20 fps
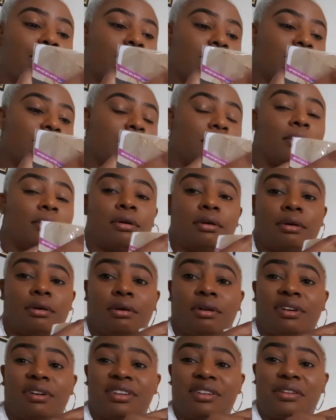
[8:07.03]

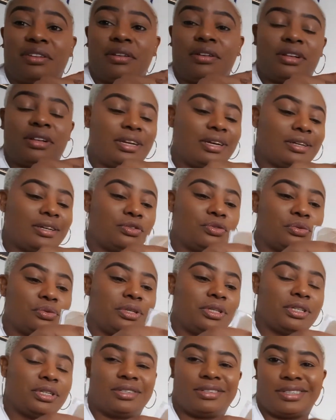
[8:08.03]
like 2 years
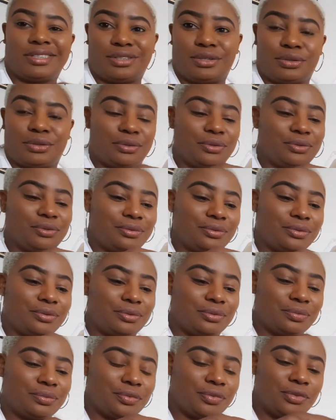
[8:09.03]
ago
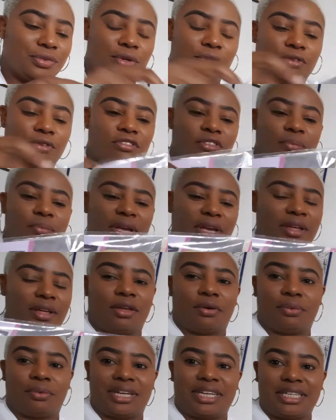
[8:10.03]
for my other
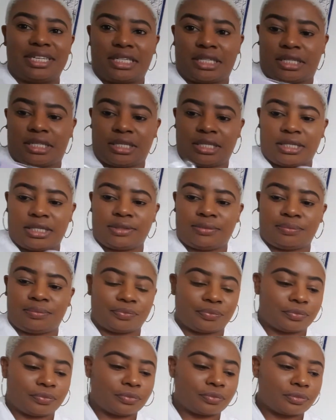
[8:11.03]
wigs.
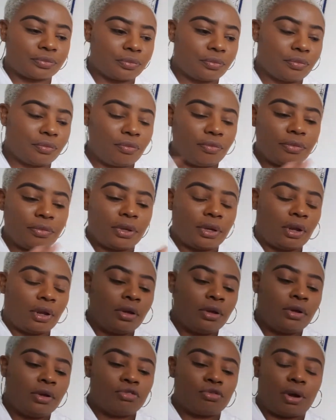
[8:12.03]

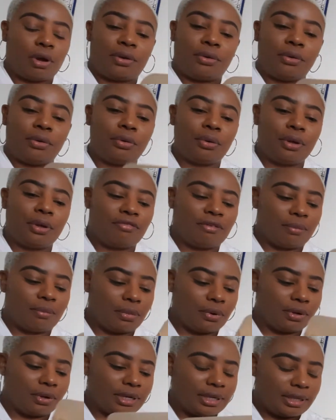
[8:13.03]
So I don't know if I'm gonna
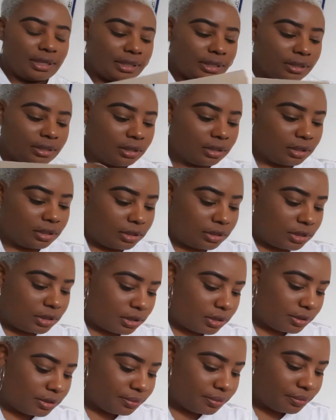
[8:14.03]
need this,
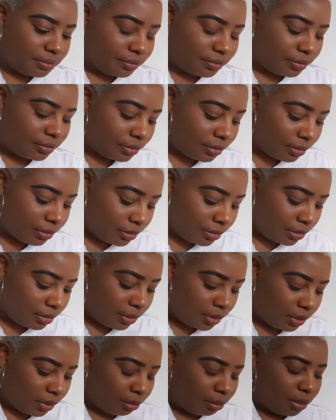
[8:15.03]

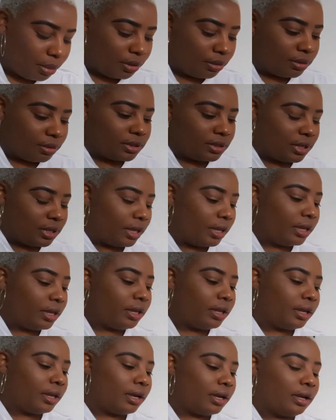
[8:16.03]
because here,
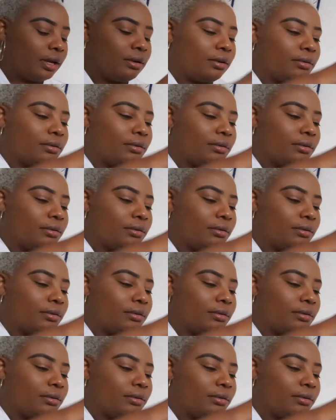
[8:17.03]
look